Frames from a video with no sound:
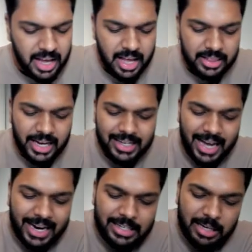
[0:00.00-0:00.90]
then
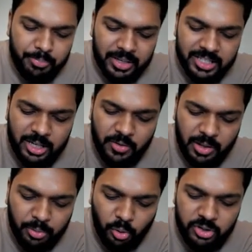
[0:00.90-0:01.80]
90% of the
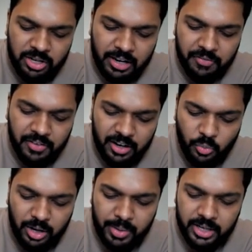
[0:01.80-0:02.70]
provisional refund
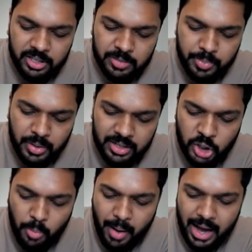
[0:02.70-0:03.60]
will be disbursed to
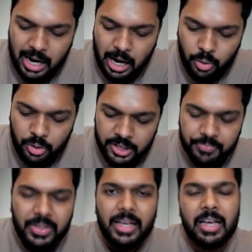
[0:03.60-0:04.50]
your bank account
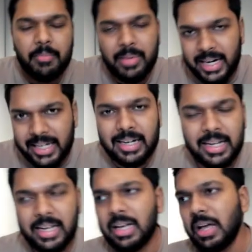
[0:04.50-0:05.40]

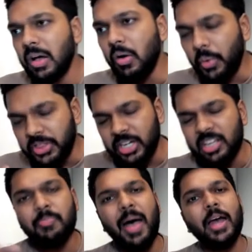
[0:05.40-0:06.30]
immediately within a
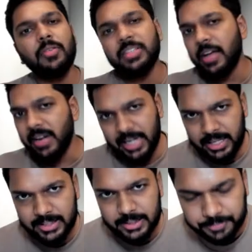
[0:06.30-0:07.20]
span of 7
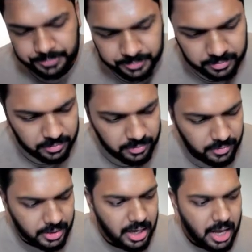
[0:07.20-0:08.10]
days.
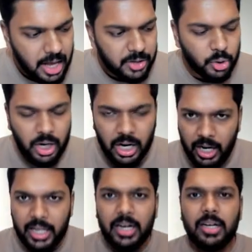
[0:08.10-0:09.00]
So
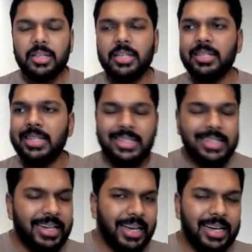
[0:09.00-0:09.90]
earlier, the
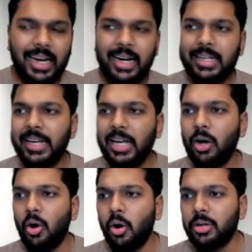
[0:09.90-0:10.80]
60-day criteria
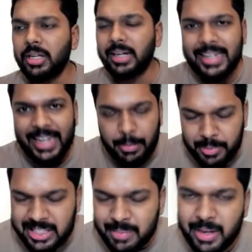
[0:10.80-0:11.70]
or the red
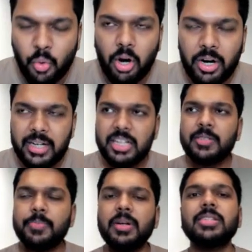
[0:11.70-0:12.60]
tapeism involved in
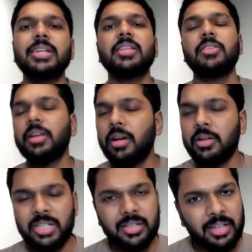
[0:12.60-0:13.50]
disbursing the
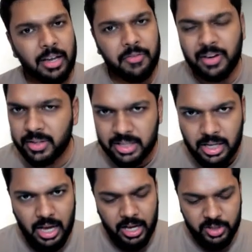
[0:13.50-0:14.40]
GST refund
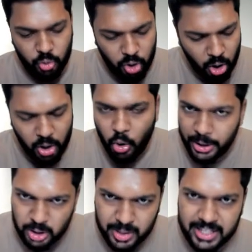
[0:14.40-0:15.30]
is no longer going
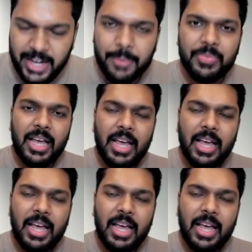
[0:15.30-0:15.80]
to be there.